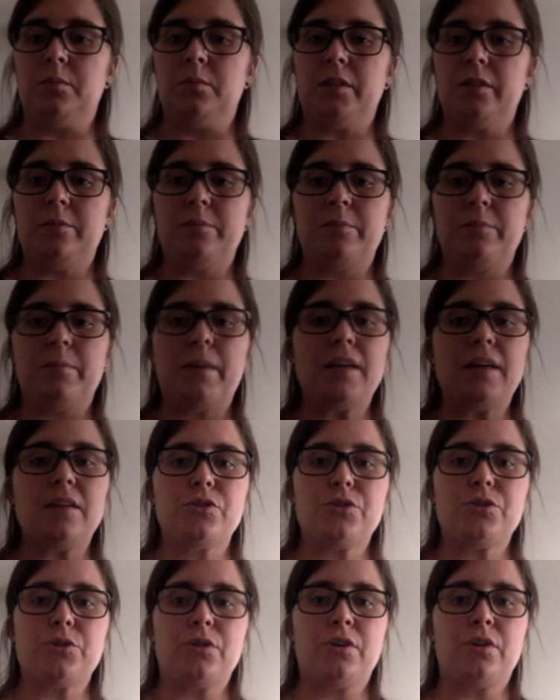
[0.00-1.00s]
Making
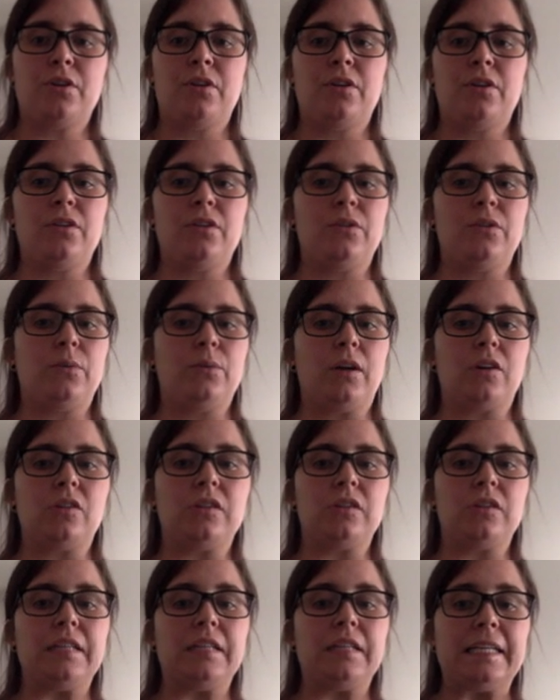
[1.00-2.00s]
sure you are
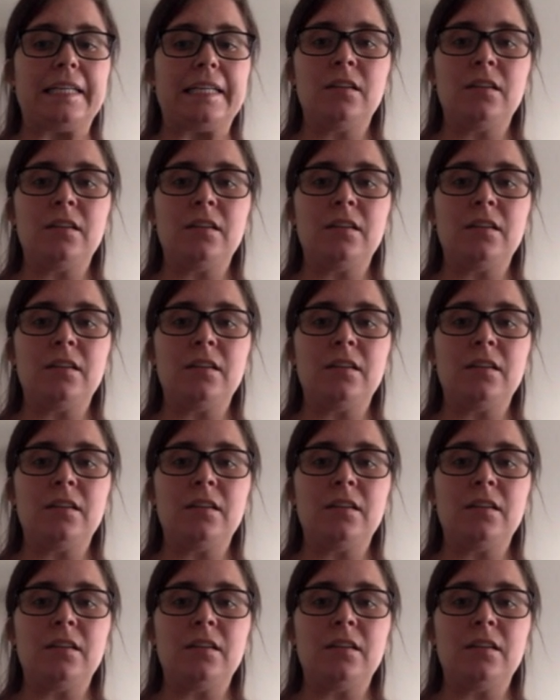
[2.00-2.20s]
cleaning